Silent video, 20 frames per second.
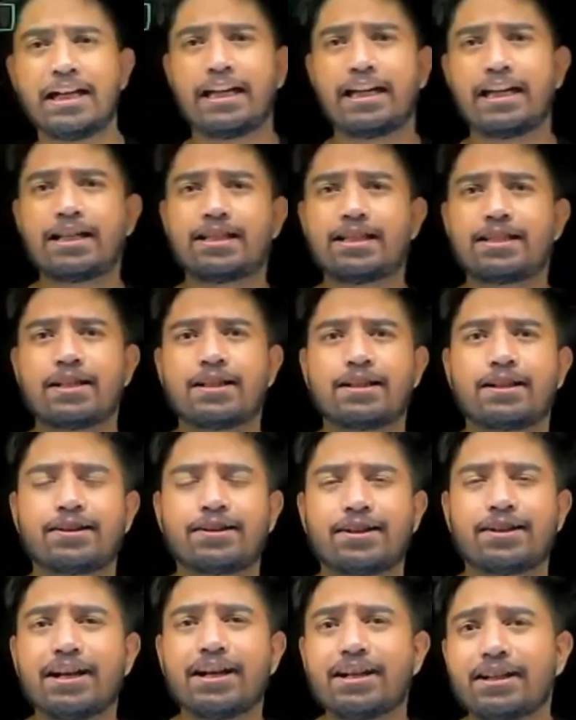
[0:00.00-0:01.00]
it
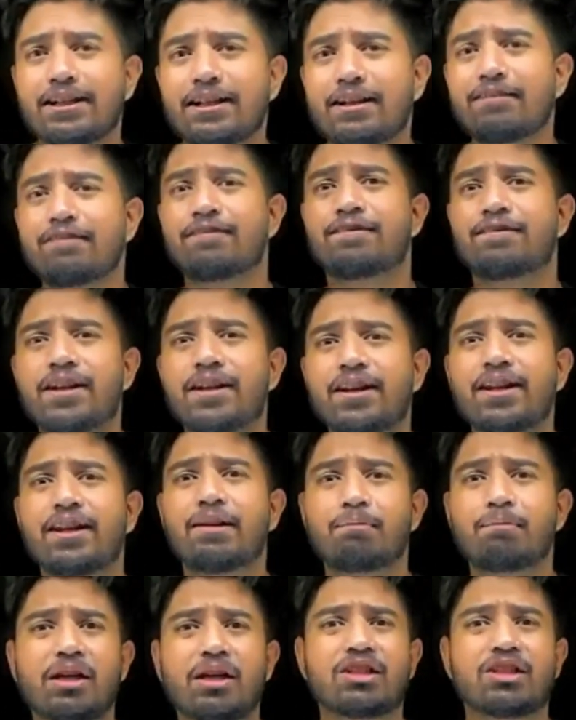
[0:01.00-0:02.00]
generated a very
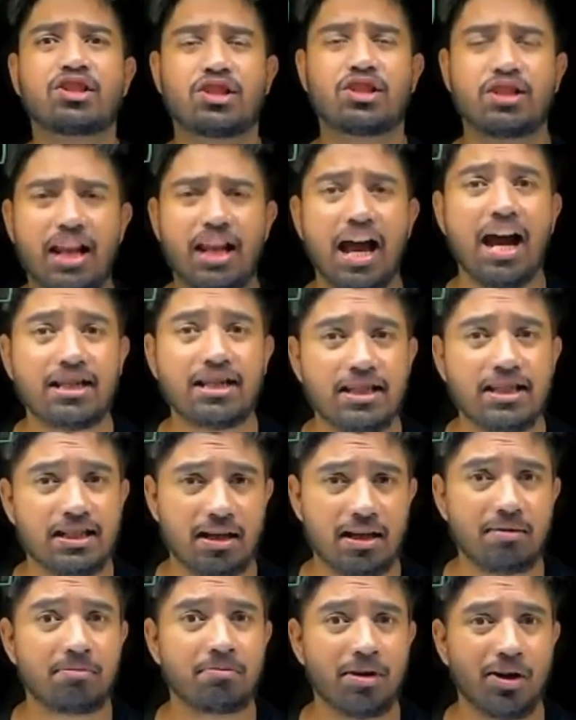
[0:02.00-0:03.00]
much large
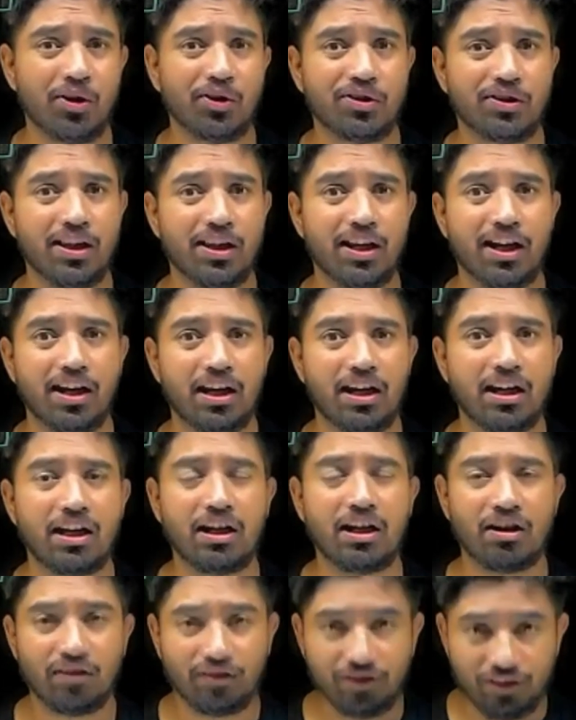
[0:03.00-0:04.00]
number out there.
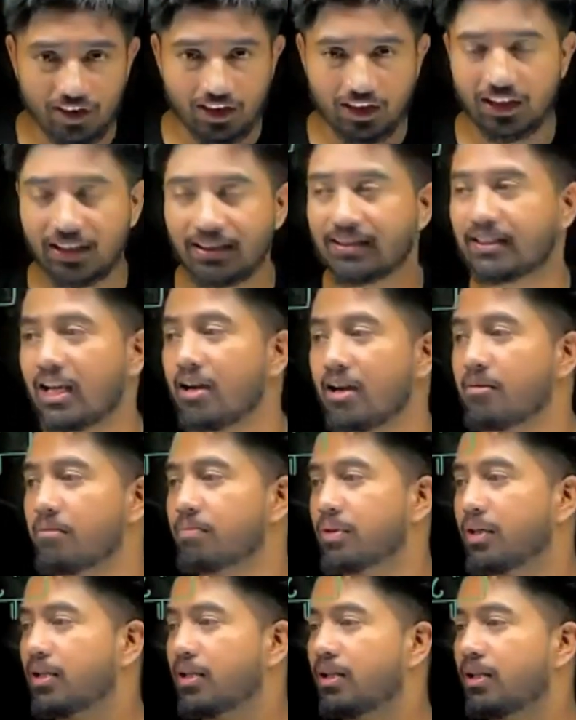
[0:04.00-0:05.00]
For an
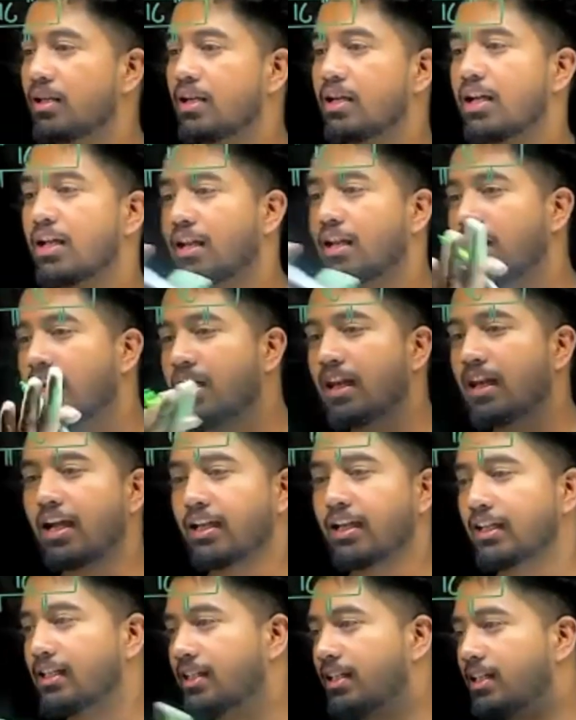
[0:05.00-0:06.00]
example,
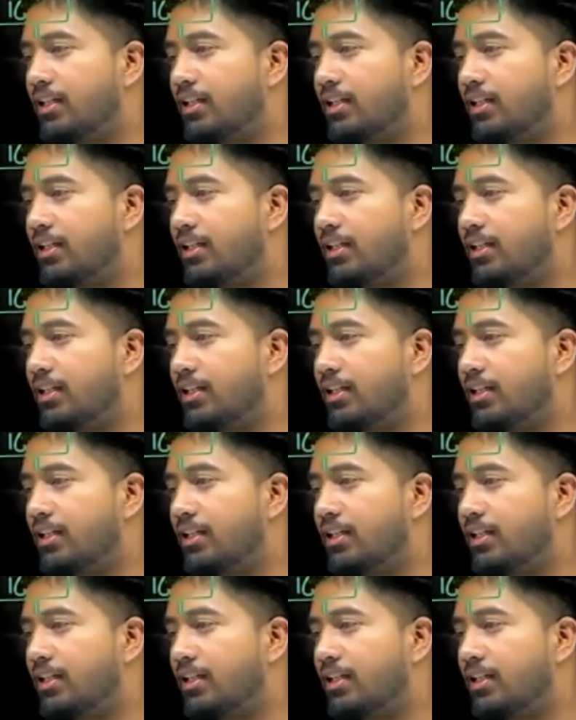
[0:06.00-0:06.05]
like